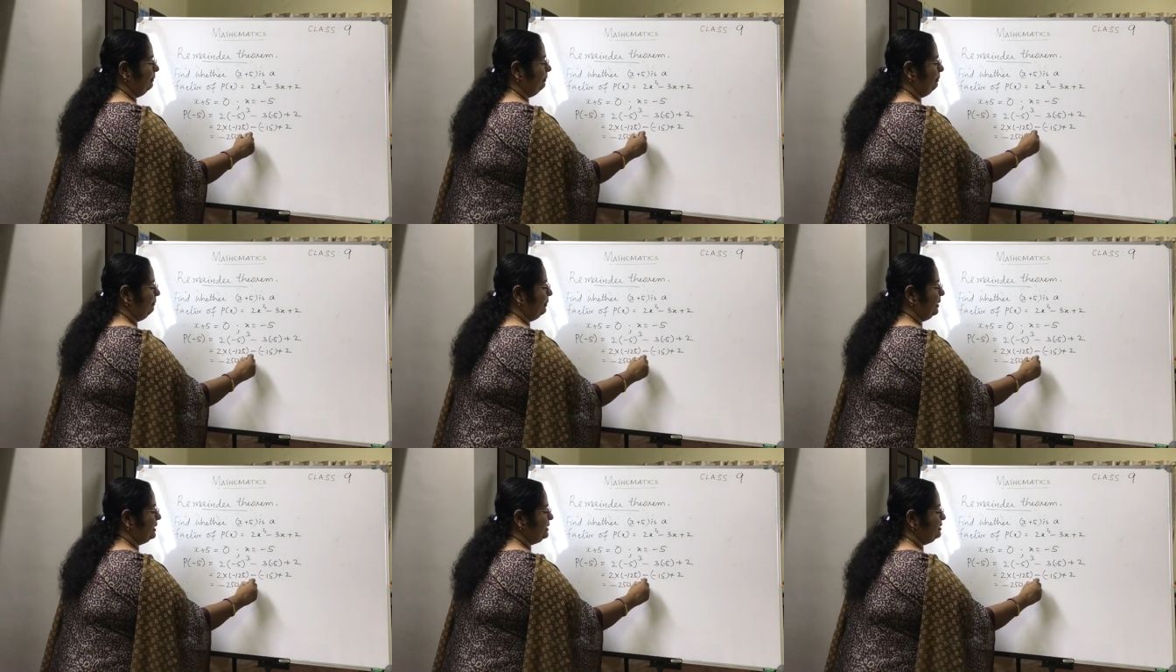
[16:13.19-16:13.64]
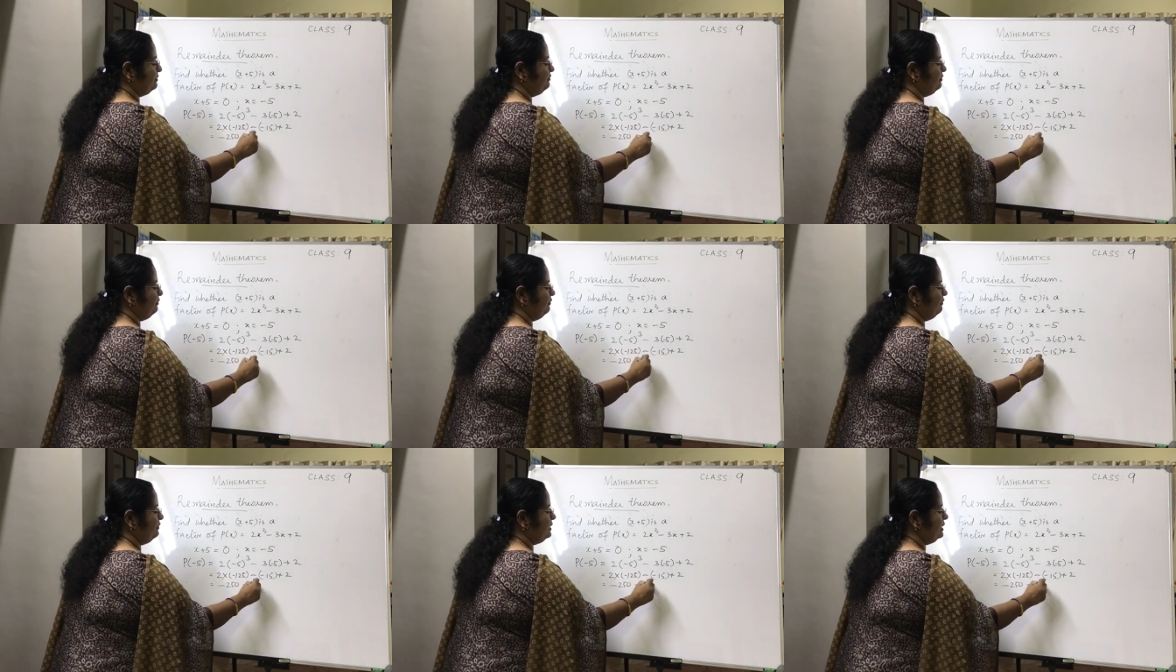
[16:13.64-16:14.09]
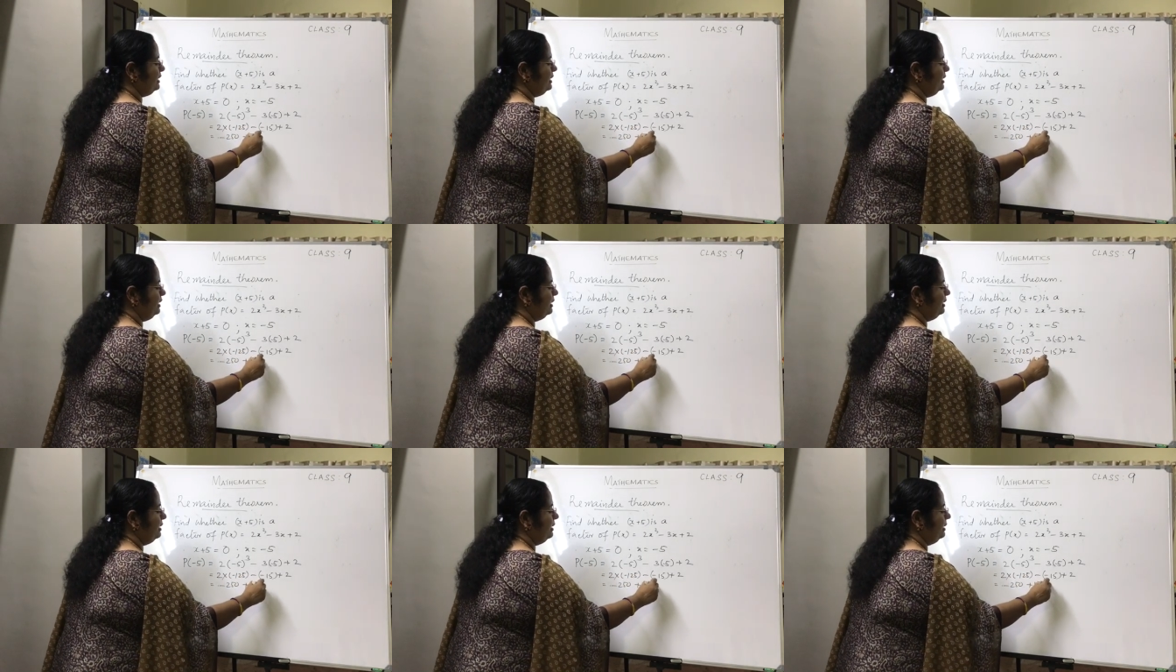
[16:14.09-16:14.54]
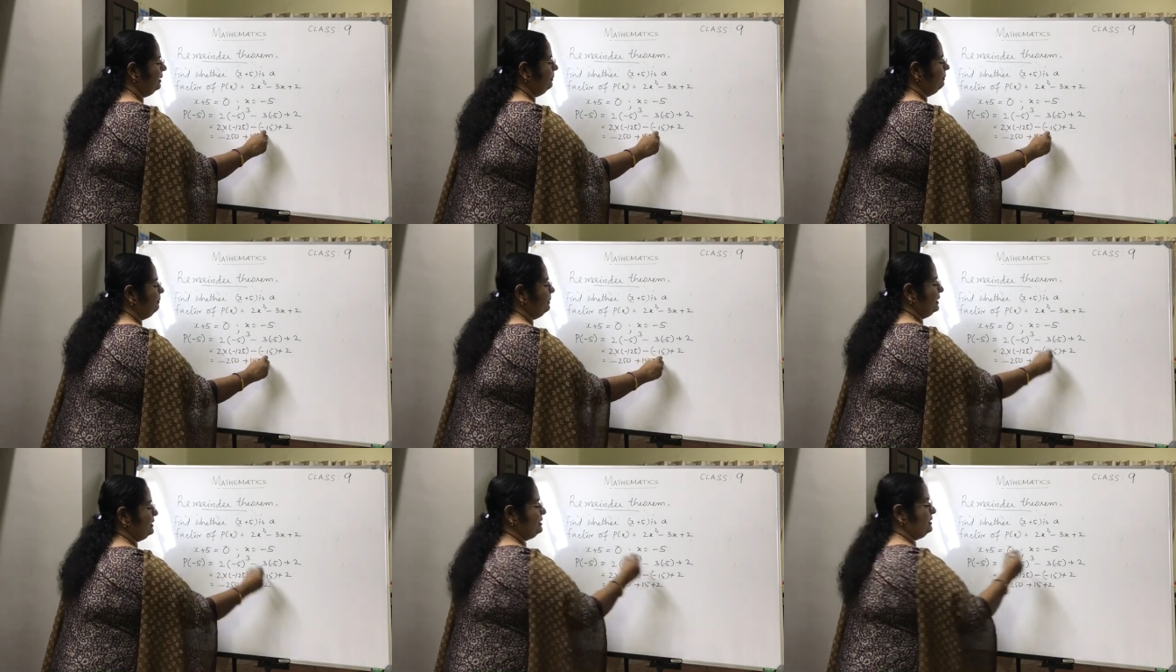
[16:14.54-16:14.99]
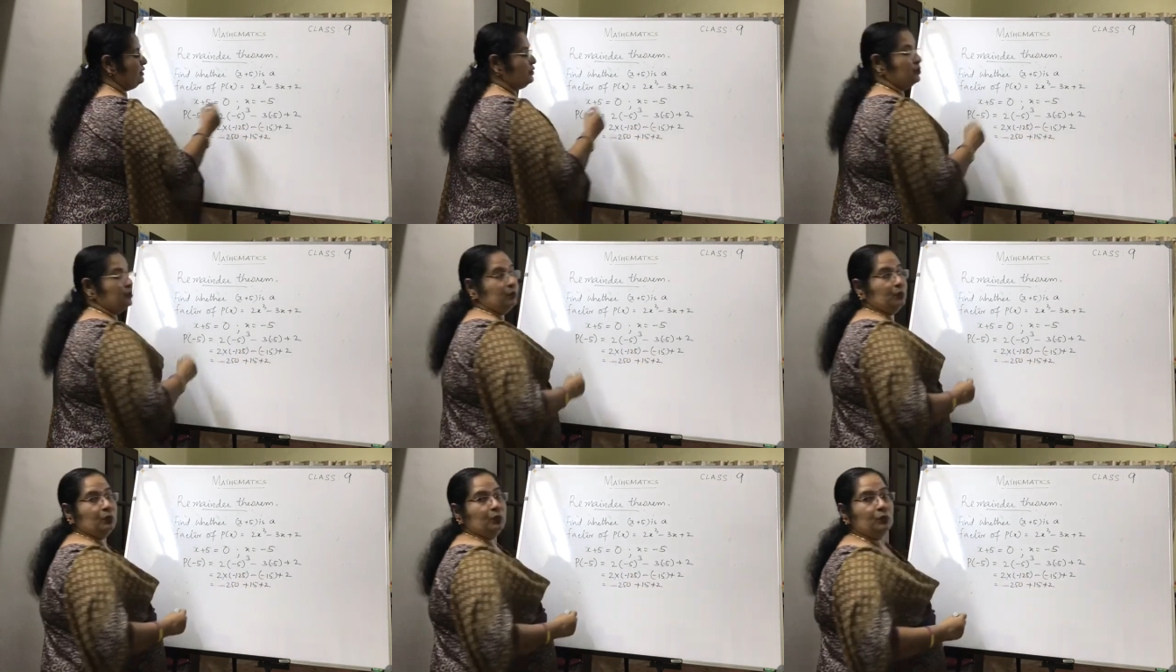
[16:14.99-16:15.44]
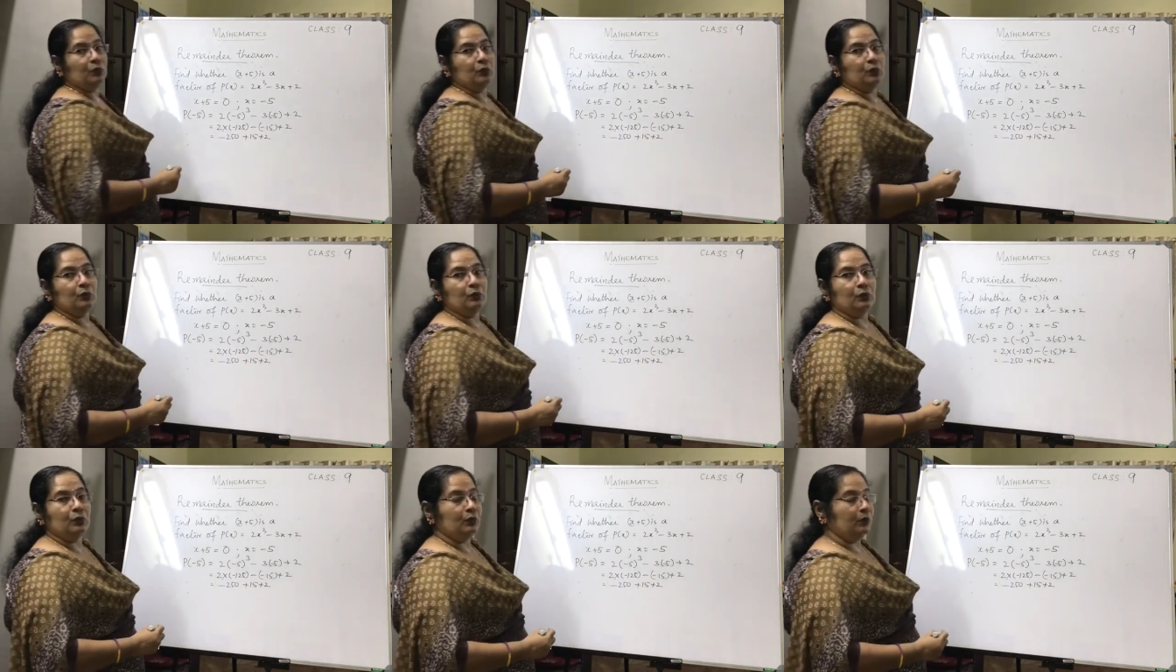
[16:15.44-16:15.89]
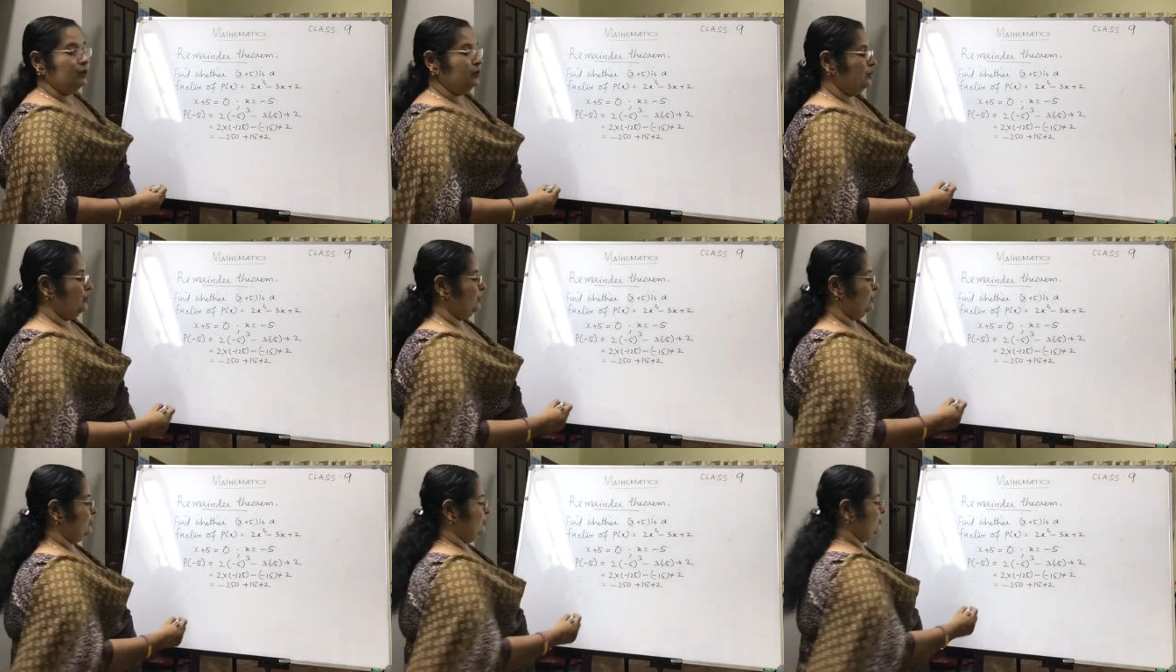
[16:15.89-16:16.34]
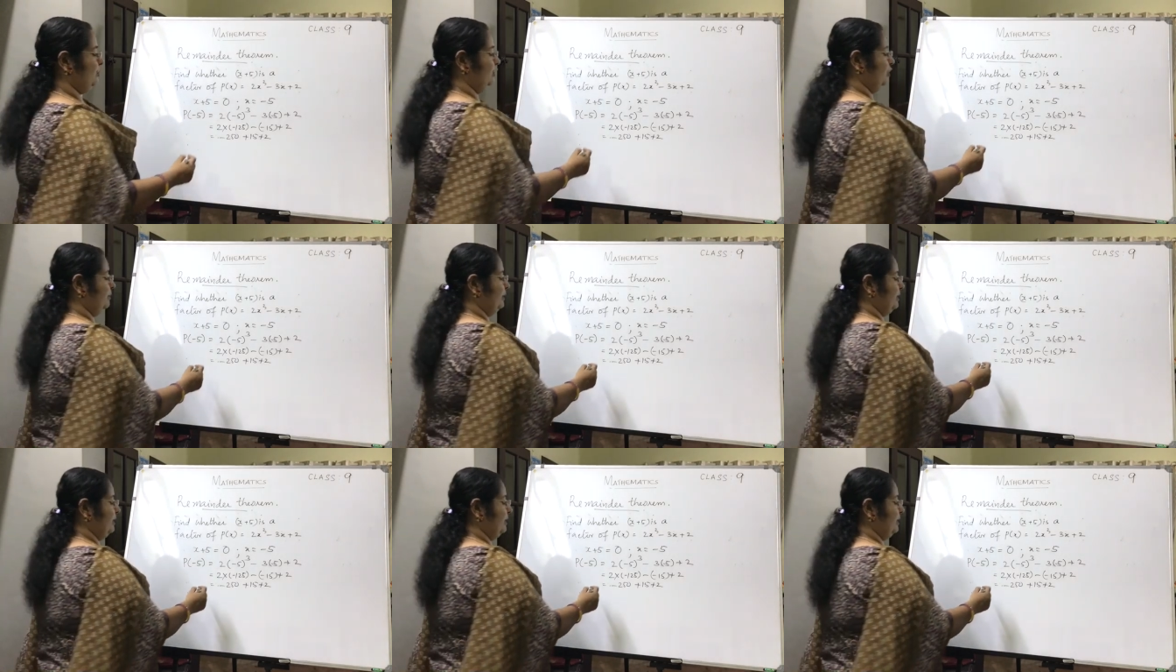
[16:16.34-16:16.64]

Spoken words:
plus 15 plus 2. So what will be